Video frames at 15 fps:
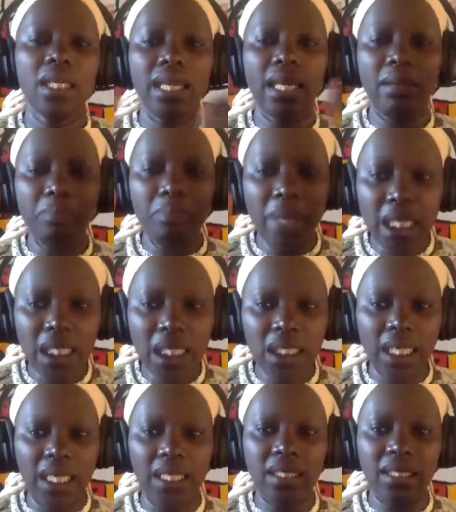and
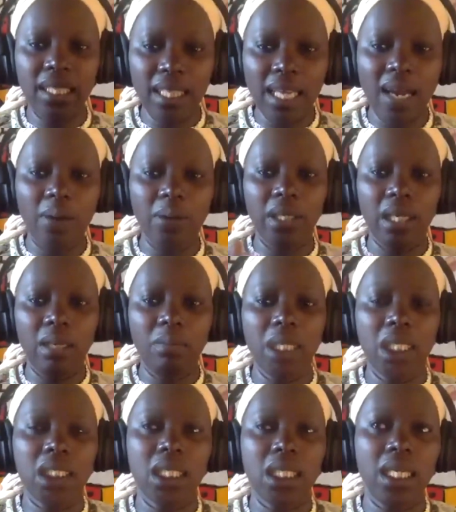meditate, sit down and
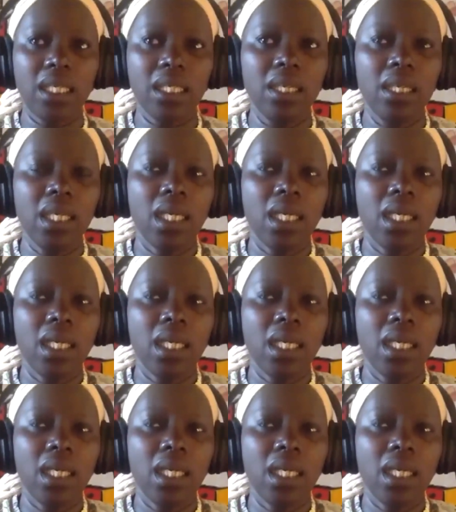meditate.